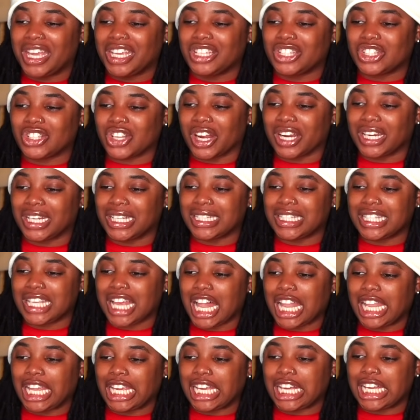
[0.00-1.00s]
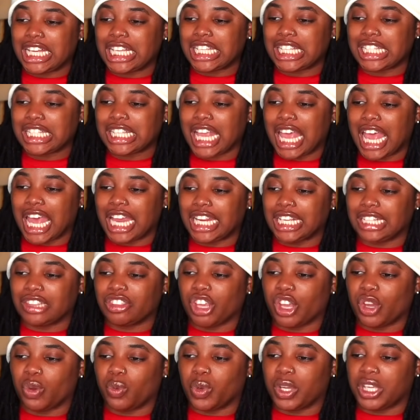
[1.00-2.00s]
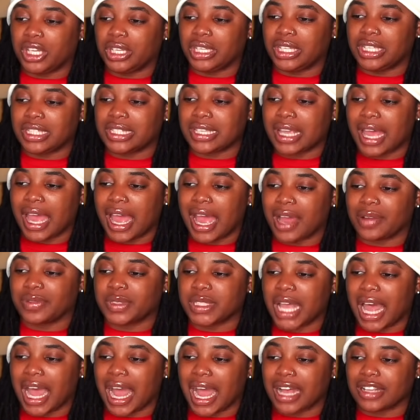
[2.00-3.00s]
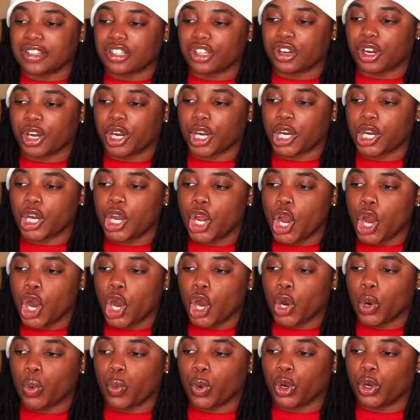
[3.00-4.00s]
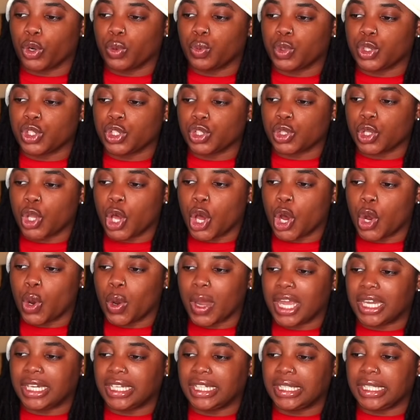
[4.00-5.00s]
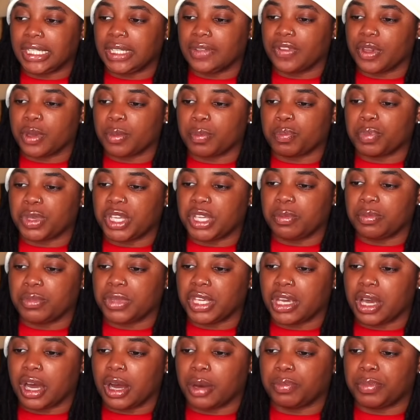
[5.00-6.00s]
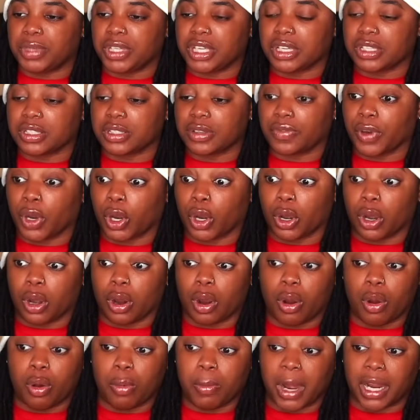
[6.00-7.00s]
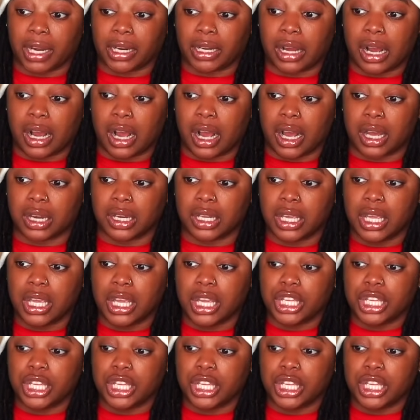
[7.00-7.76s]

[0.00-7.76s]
He started telling us anything we need to have to ask her. Her word was low, and he even beat me up because of her. Oh my God.